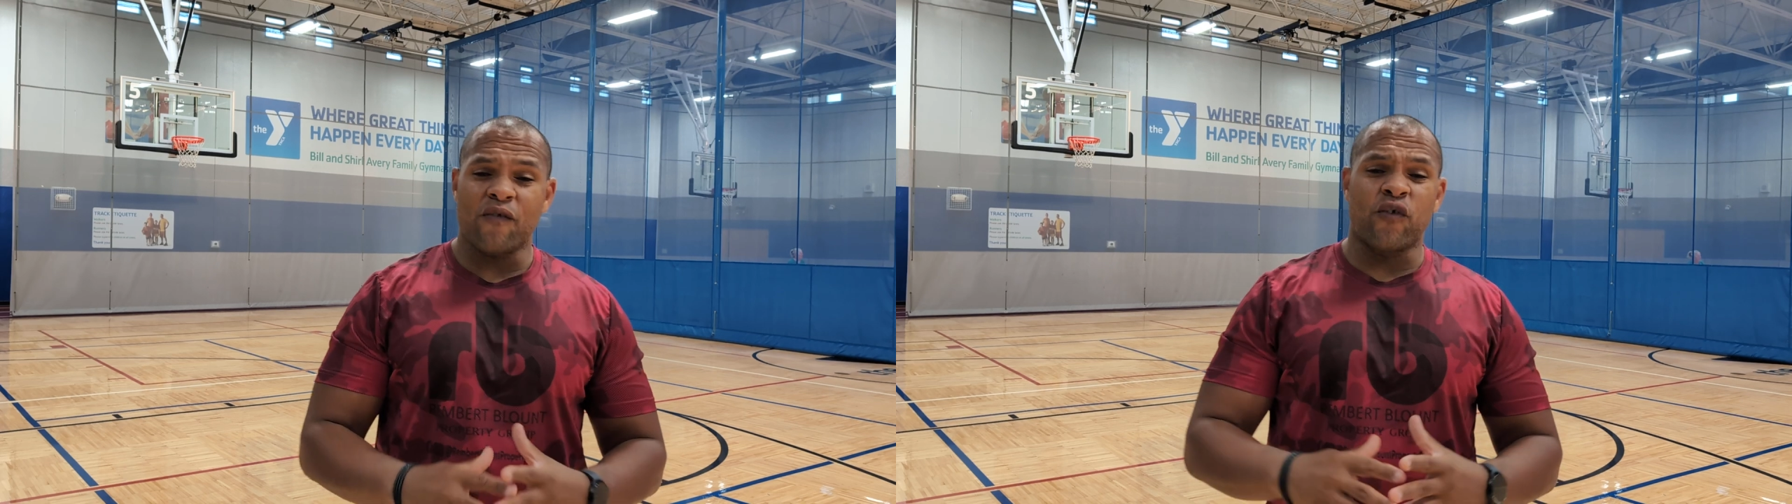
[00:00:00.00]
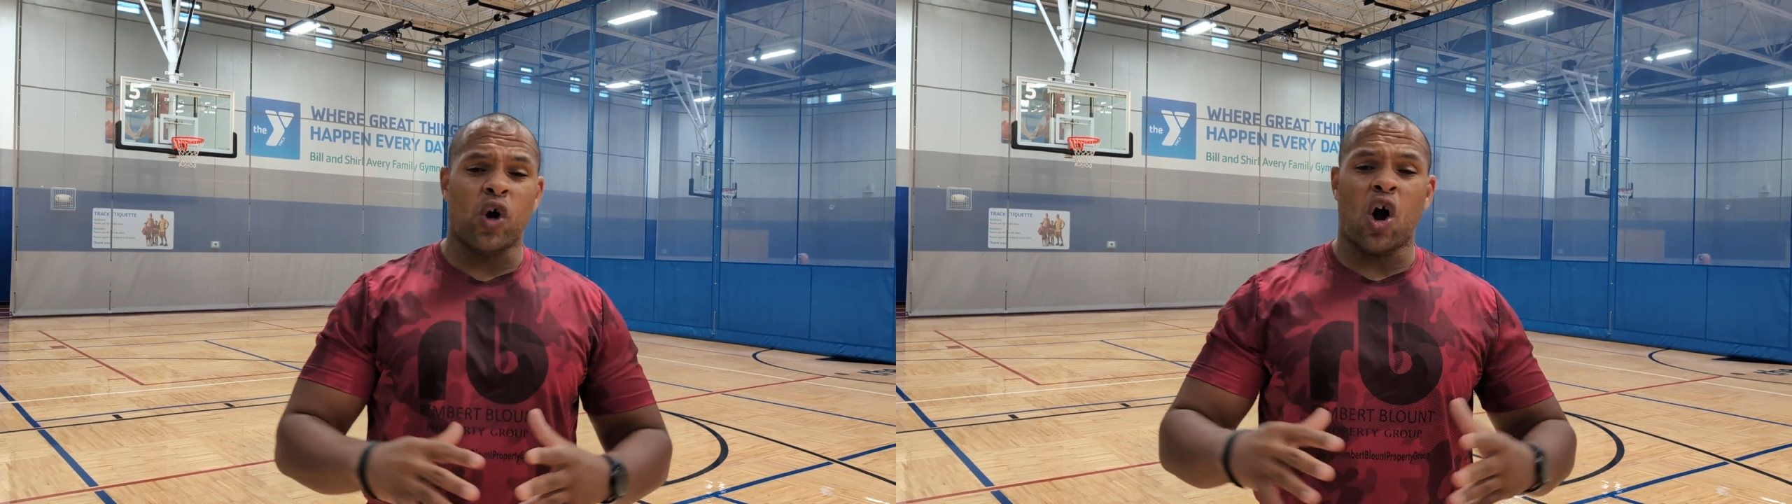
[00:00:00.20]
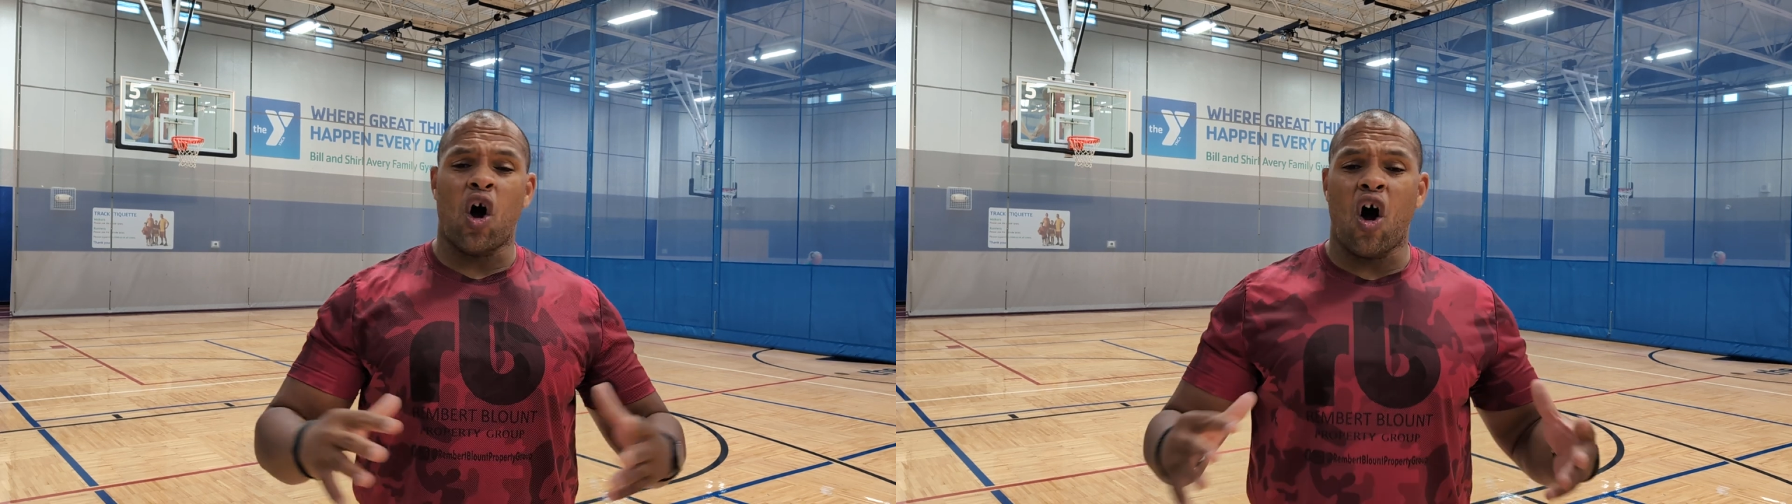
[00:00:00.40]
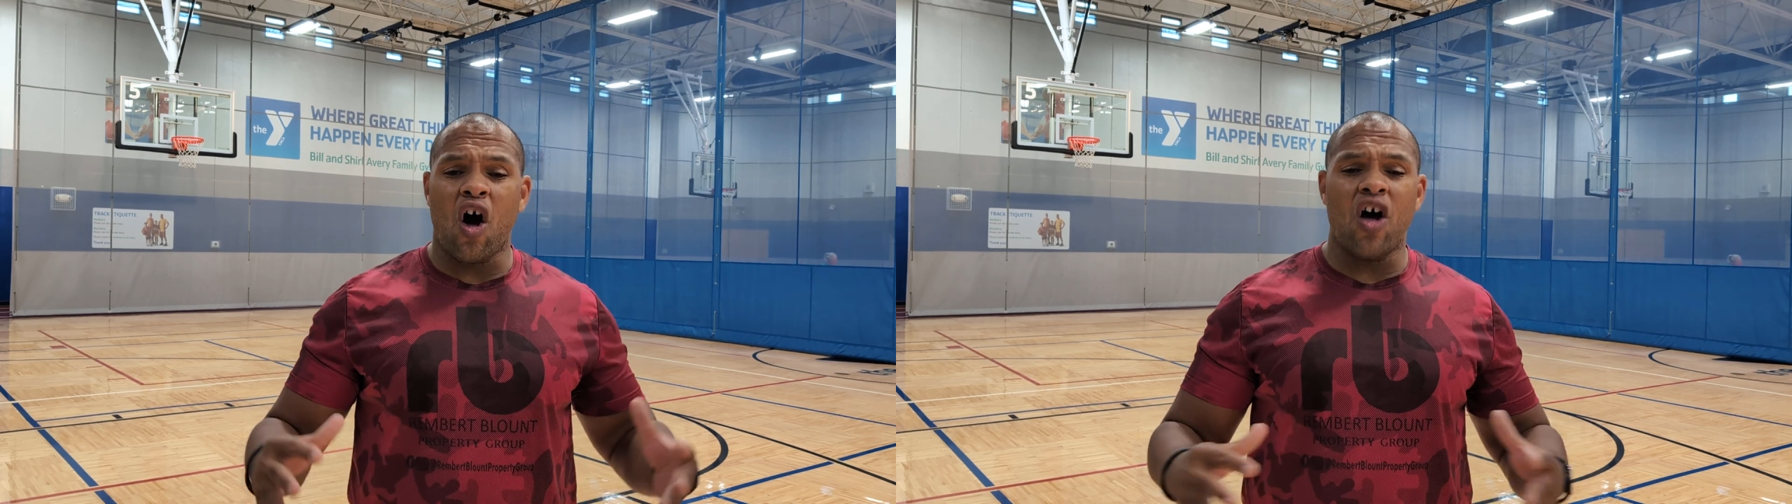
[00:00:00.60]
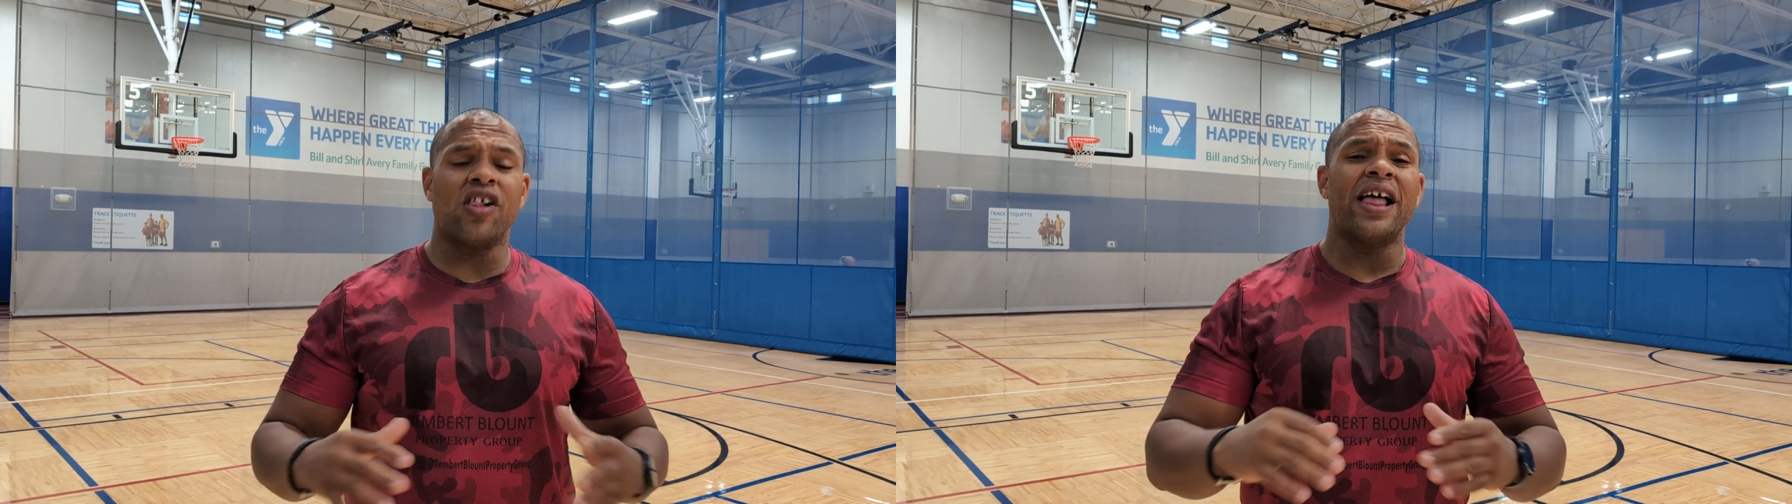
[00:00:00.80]
For
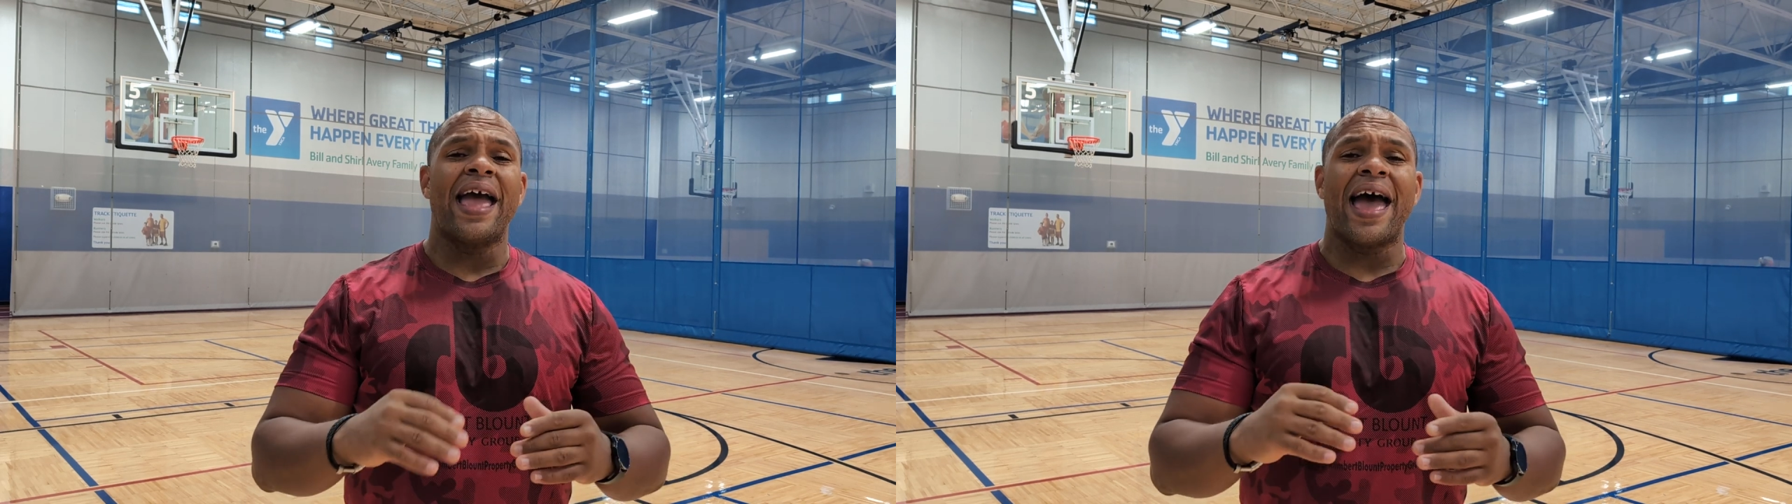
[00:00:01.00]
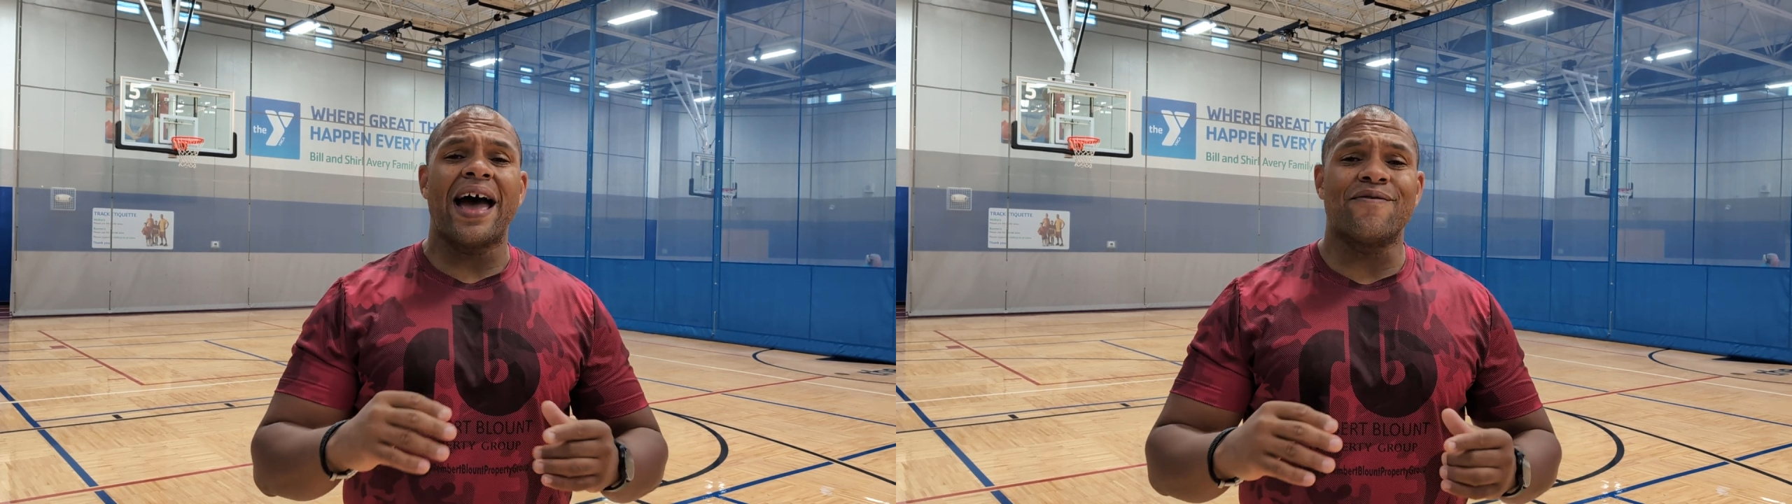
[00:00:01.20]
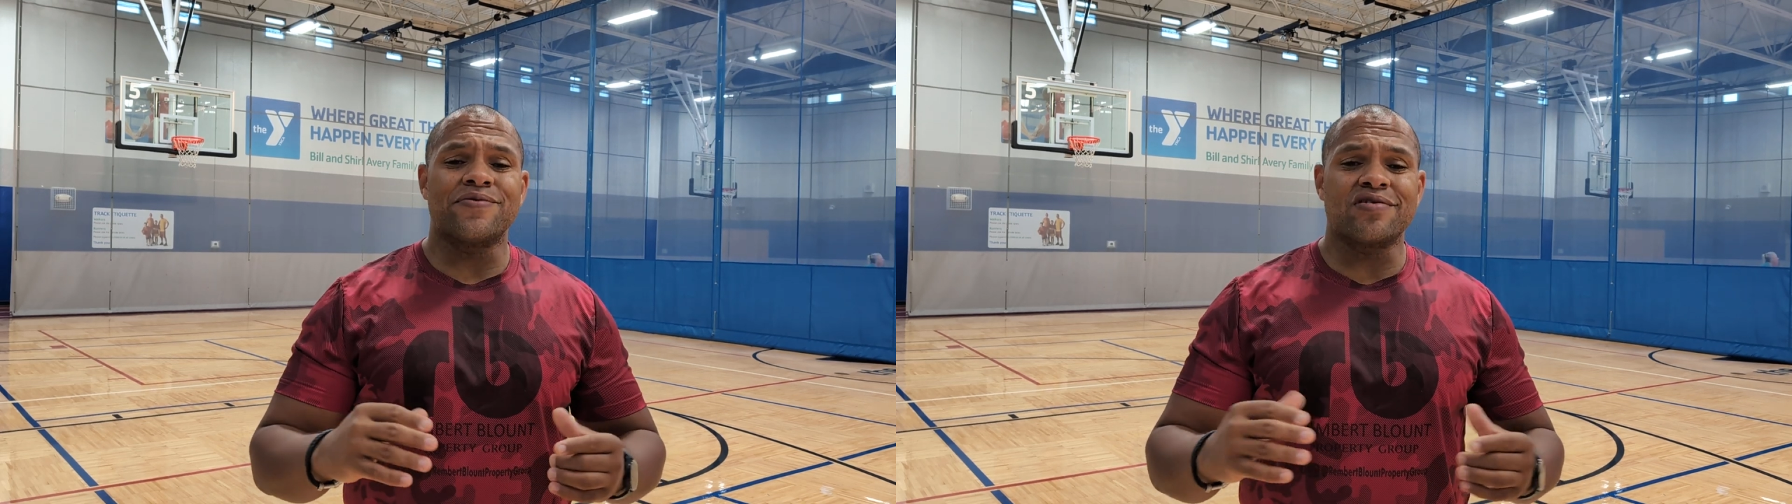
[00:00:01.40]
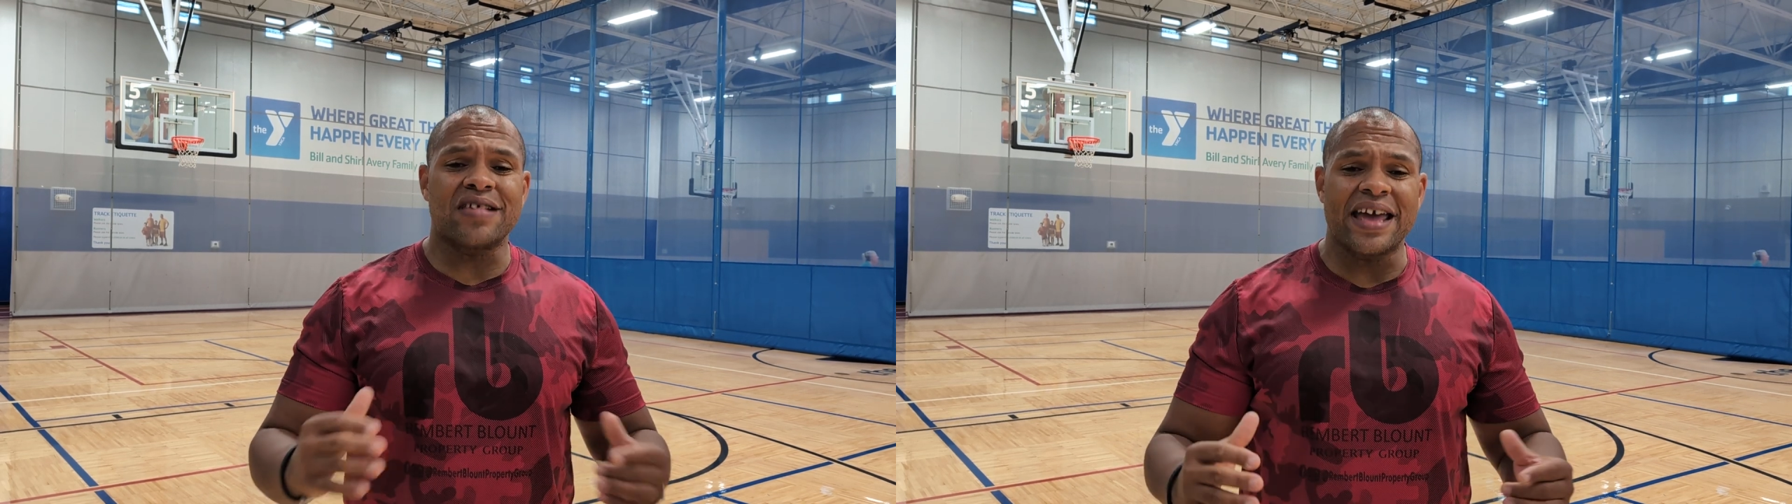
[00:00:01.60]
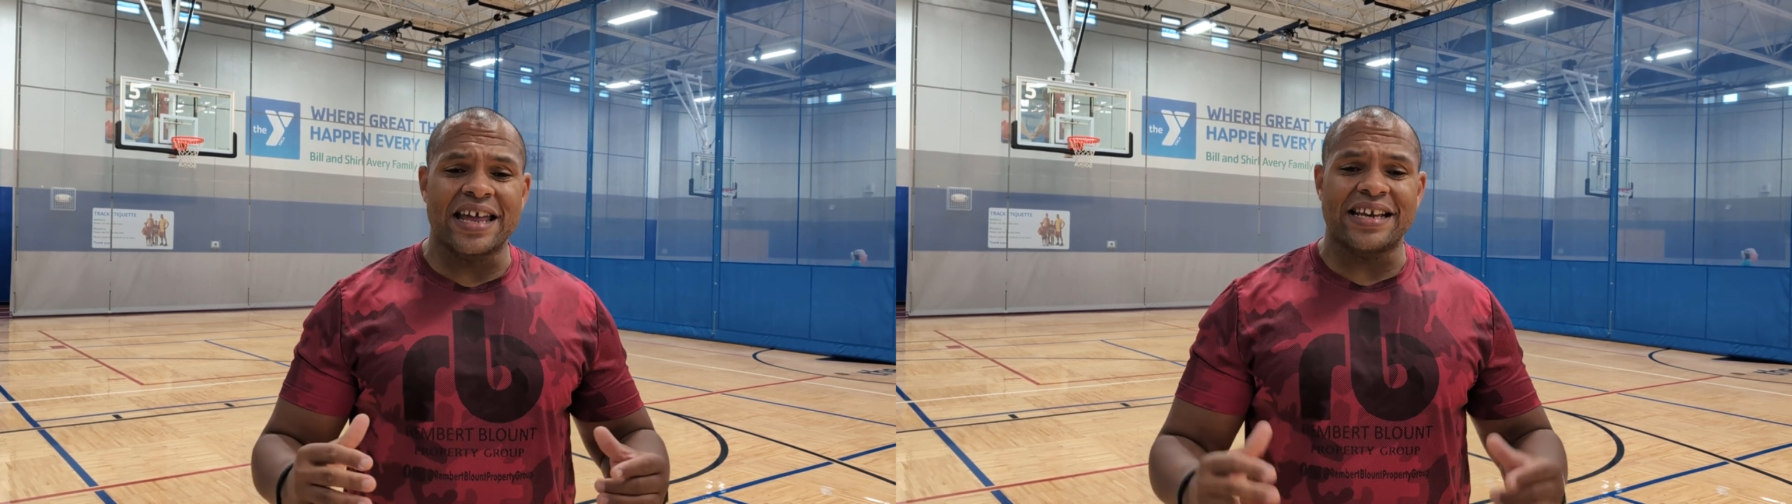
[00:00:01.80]
all have
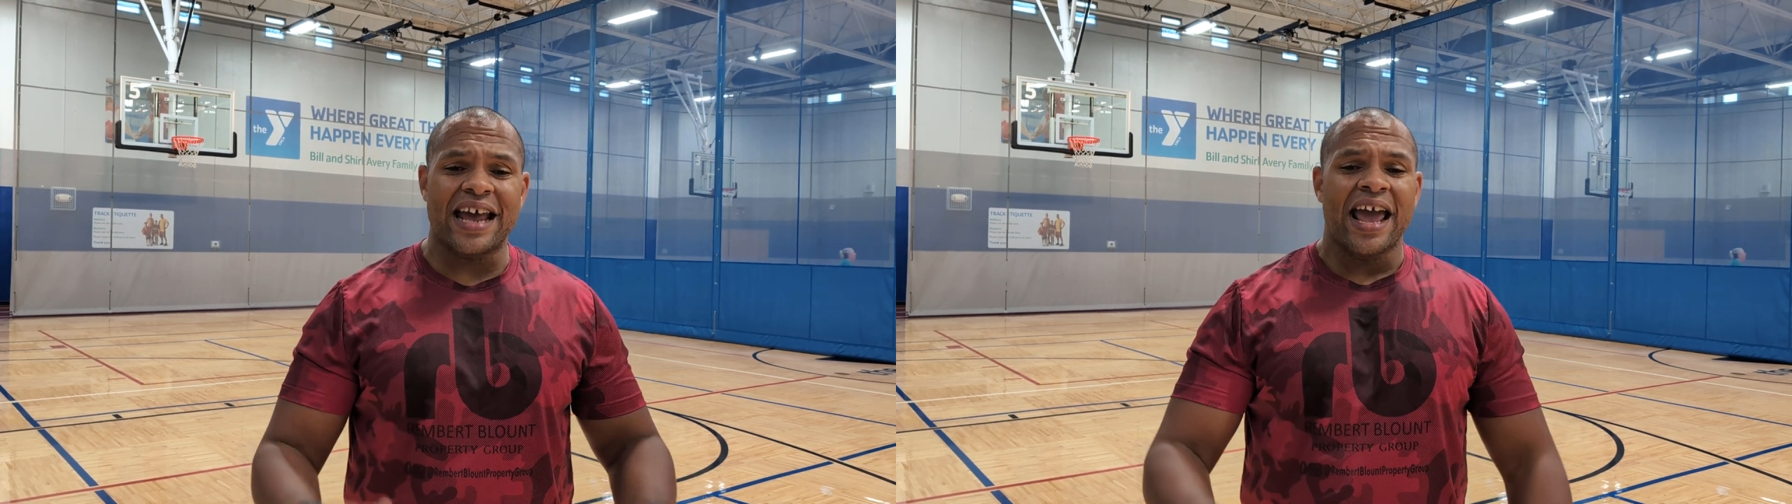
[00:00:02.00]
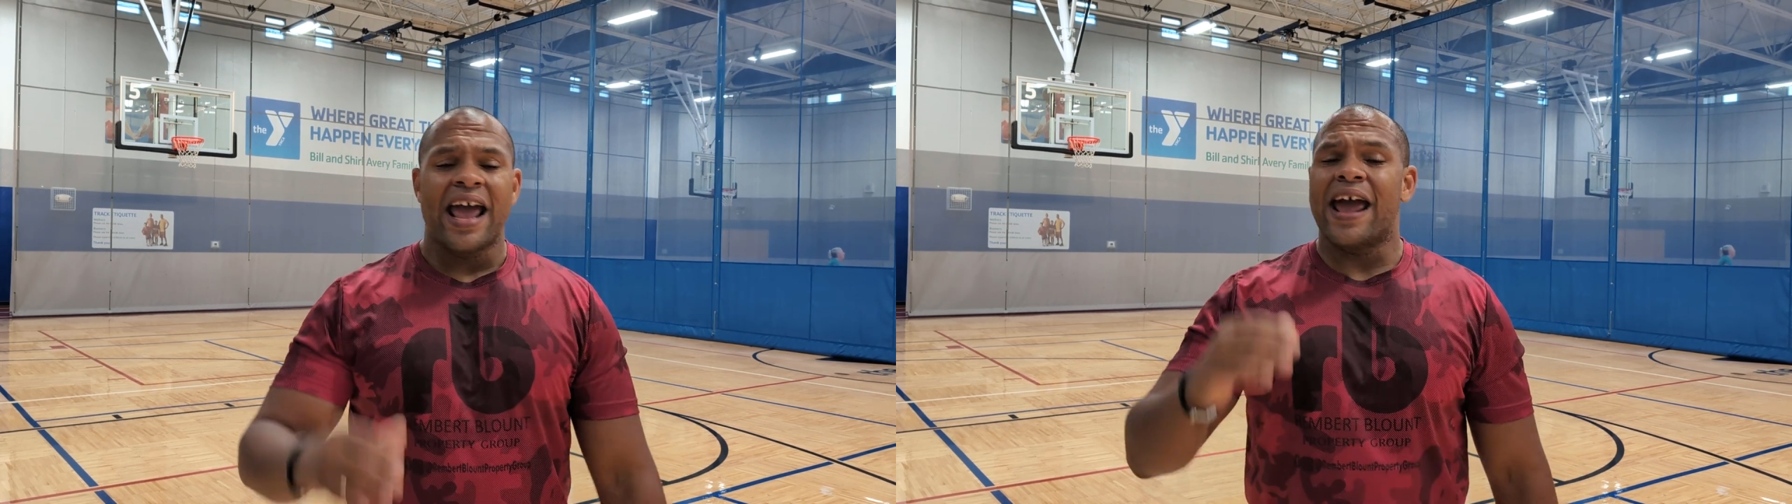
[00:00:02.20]
sinned